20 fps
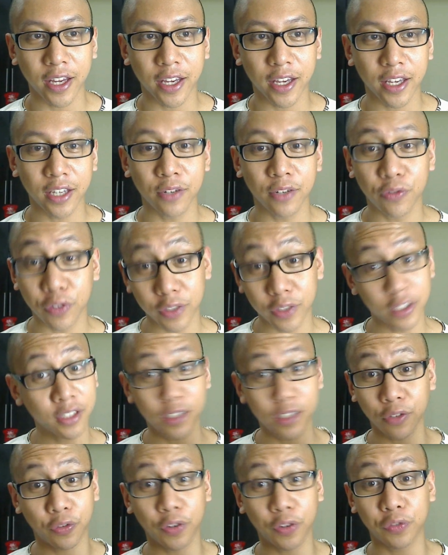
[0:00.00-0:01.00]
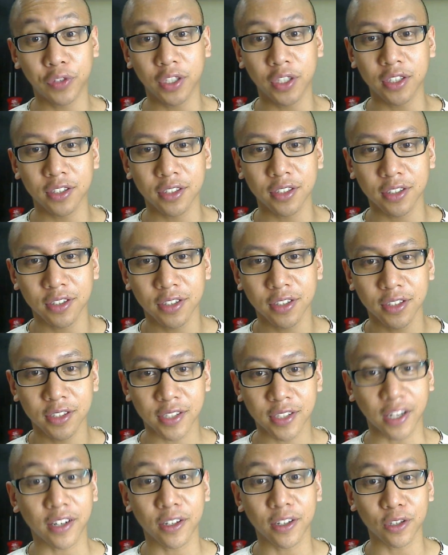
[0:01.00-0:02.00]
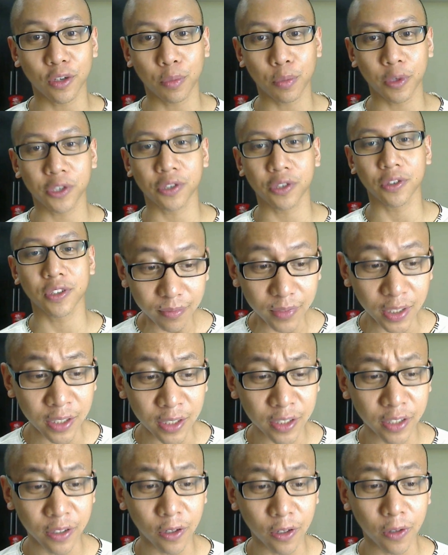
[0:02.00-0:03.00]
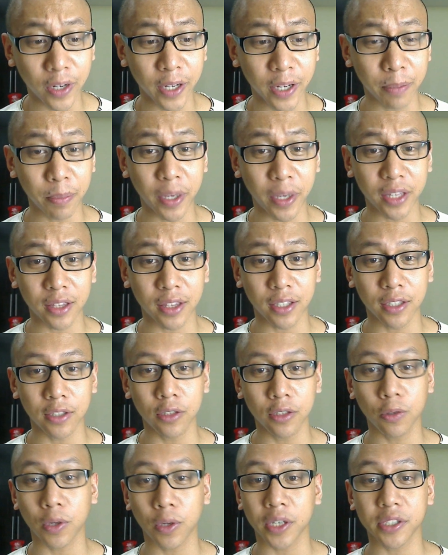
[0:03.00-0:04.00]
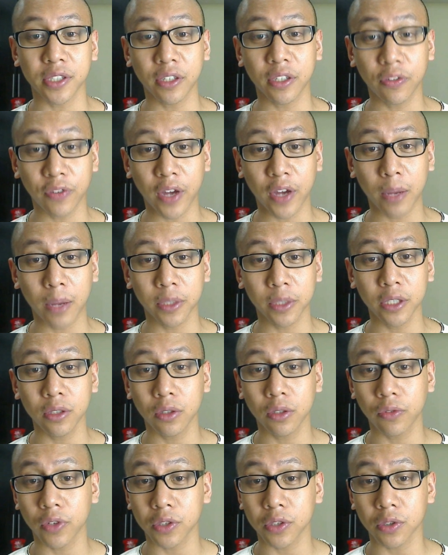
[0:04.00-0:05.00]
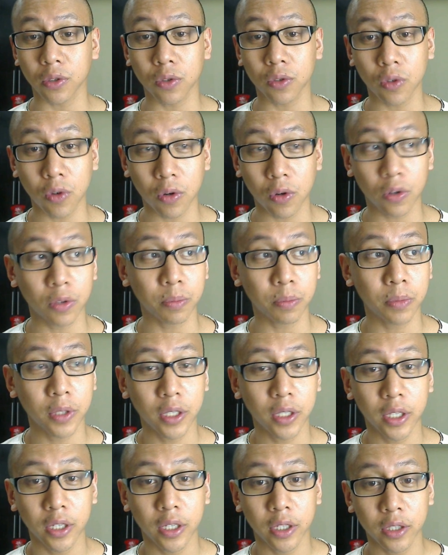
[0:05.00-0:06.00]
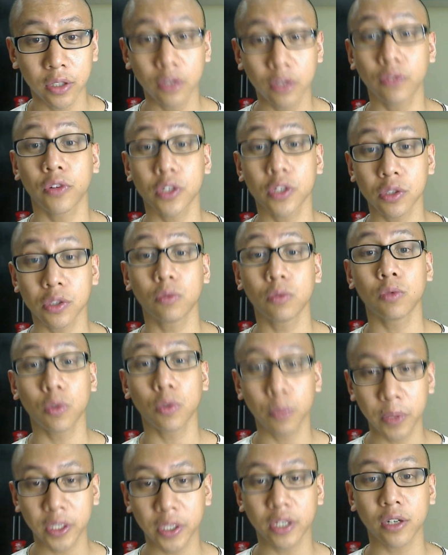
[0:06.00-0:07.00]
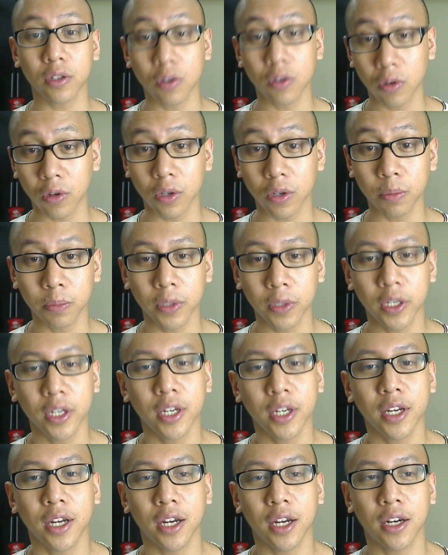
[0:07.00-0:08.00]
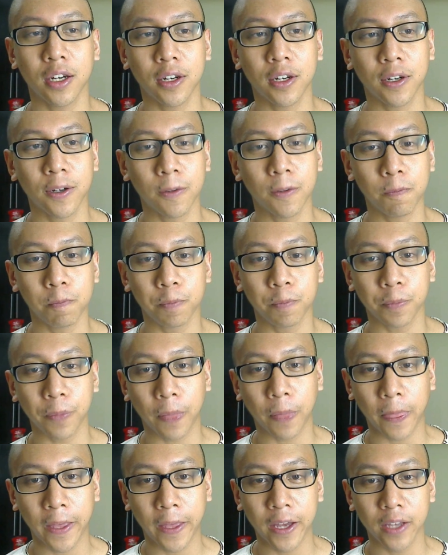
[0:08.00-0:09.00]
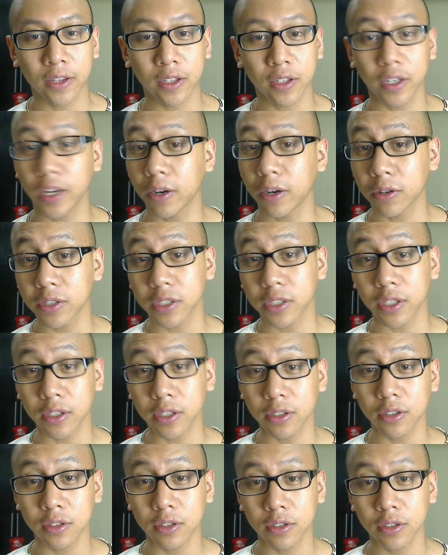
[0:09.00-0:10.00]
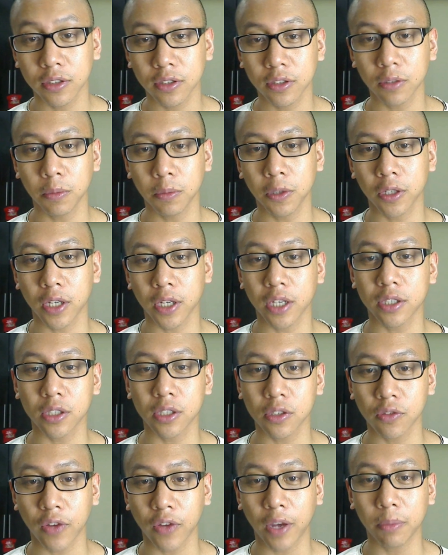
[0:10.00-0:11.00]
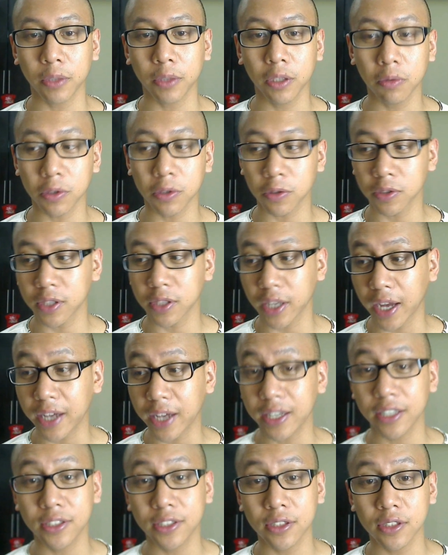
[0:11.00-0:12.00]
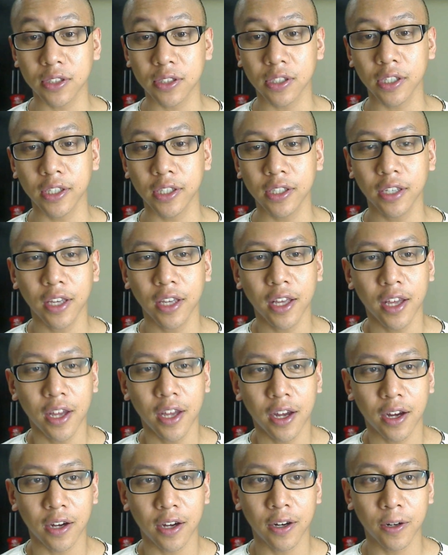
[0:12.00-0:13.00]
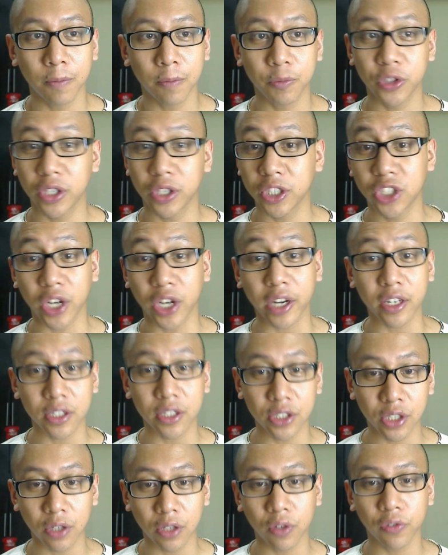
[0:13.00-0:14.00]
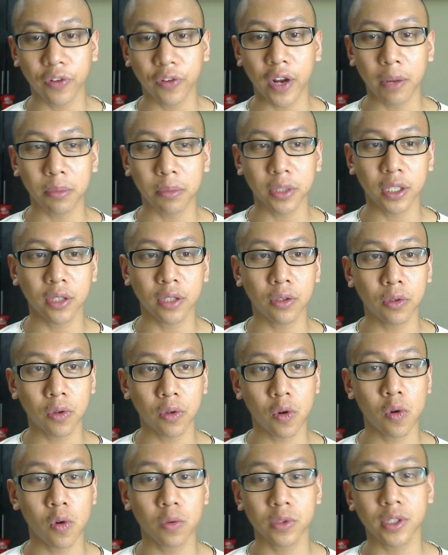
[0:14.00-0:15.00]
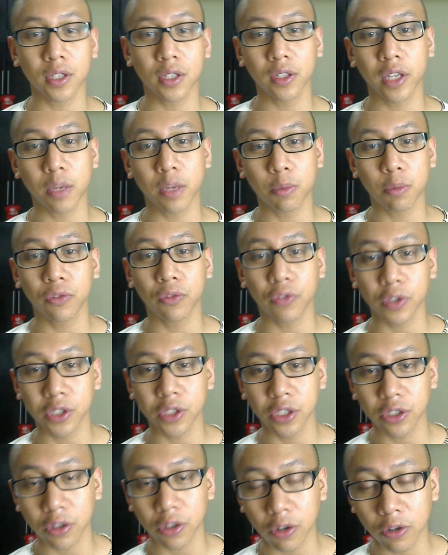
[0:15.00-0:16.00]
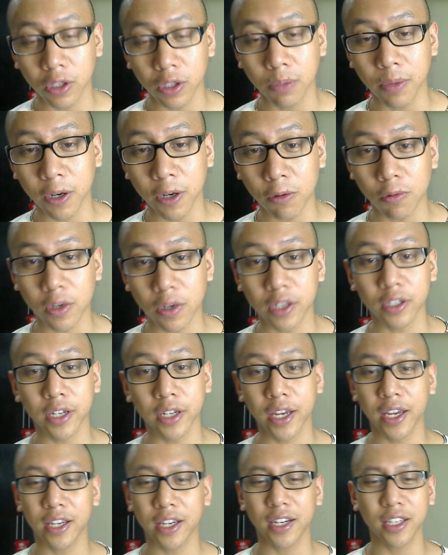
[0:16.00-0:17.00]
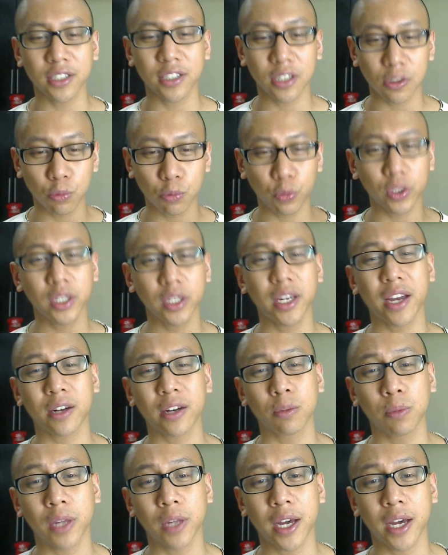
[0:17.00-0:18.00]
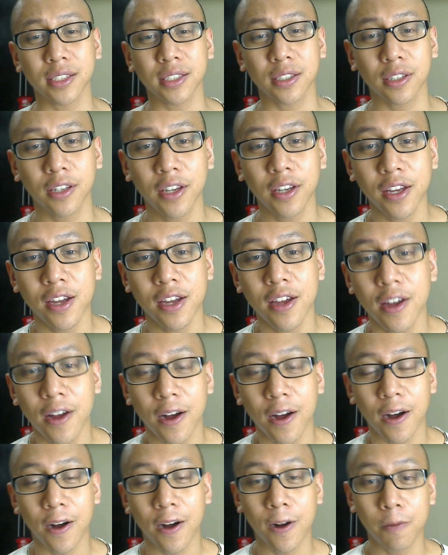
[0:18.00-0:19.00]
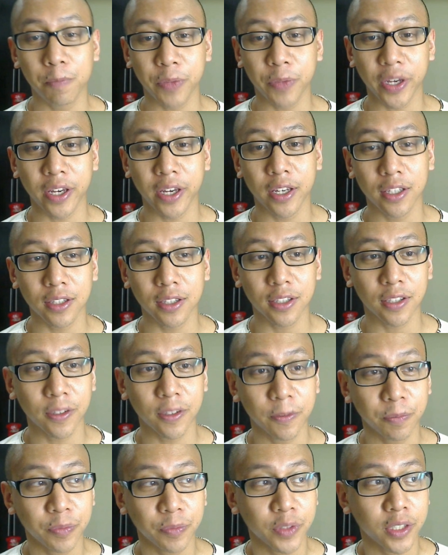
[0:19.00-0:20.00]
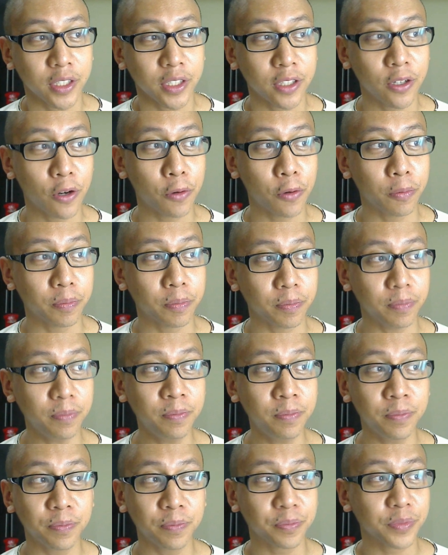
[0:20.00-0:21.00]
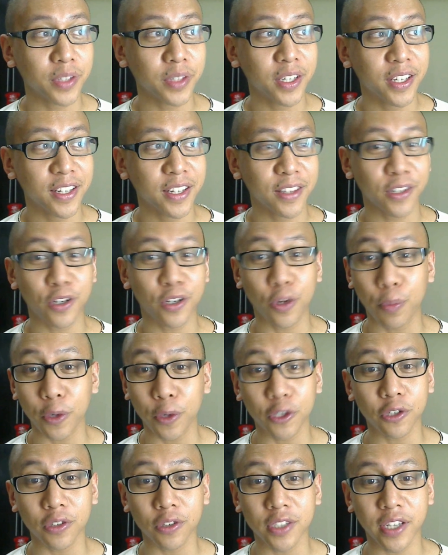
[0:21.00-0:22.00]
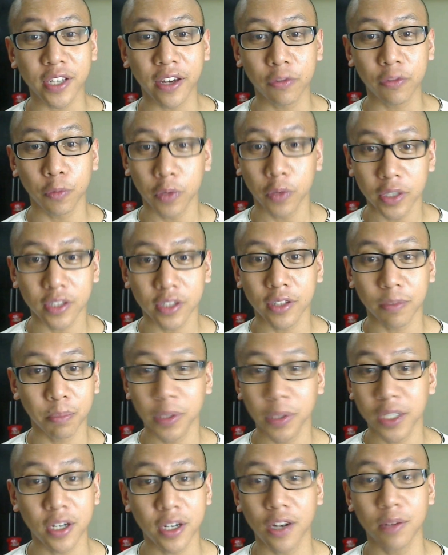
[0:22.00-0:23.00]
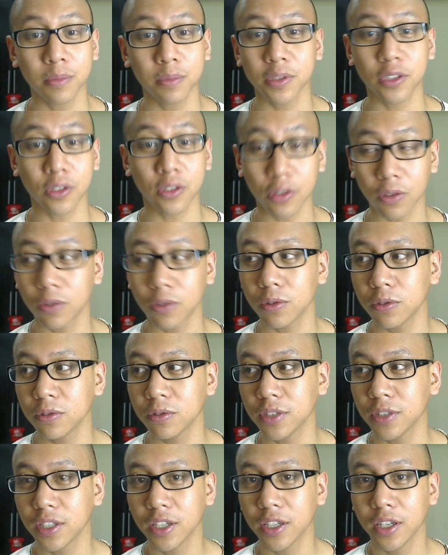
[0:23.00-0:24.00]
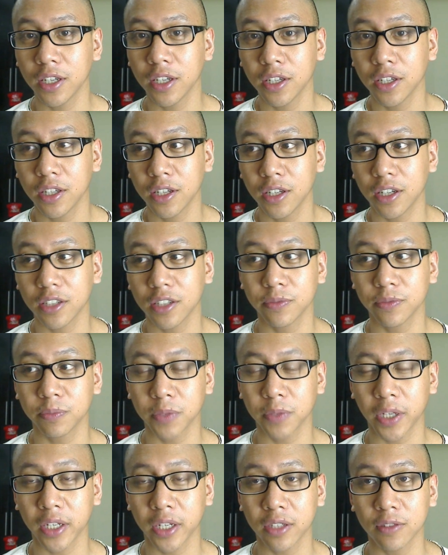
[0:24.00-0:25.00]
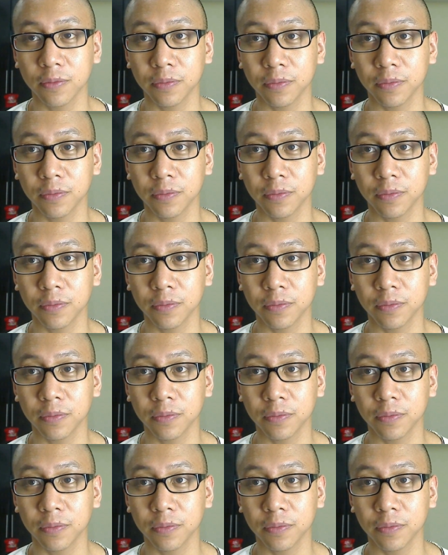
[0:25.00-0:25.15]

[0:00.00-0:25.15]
15-second commercials. You know, I met the URC family, Universal Robina Corp, and the Harrison Communications family, which was the ad agency, the Jack and Jill family, who owns the label for Chicharron ni Meng Huan, and I just really had a blast. And, you know, the commercials have become so, like,